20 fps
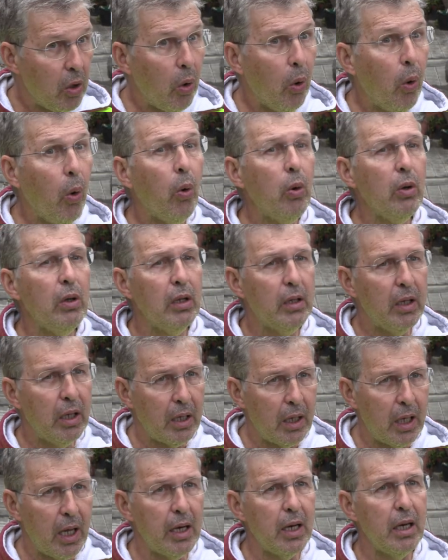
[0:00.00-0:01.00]
all the
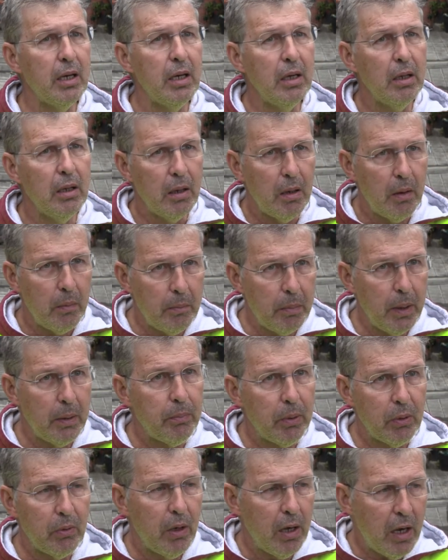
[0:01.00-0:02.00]
Canary
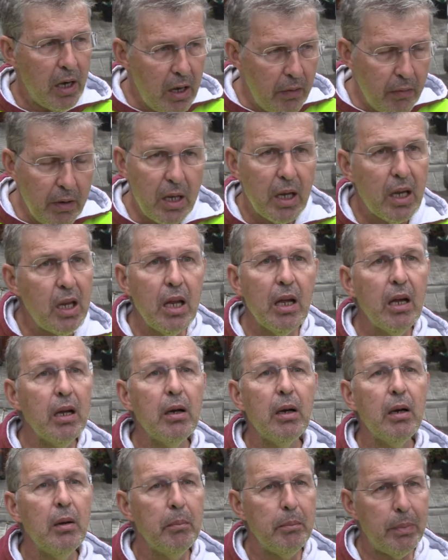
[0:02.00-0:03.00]
people living here,
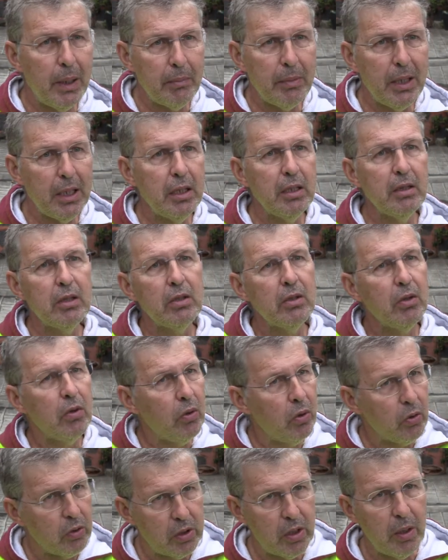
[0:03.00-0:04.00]
permanent
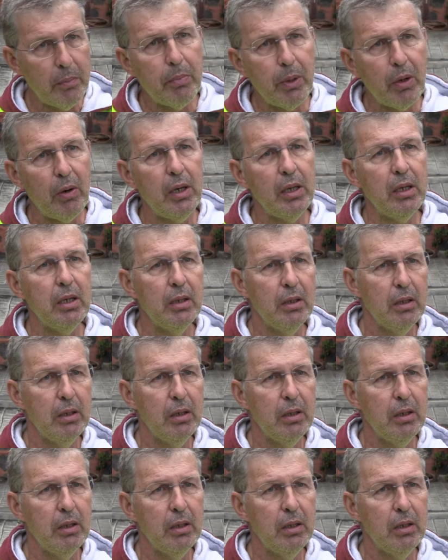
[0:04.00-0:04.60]
or temporary.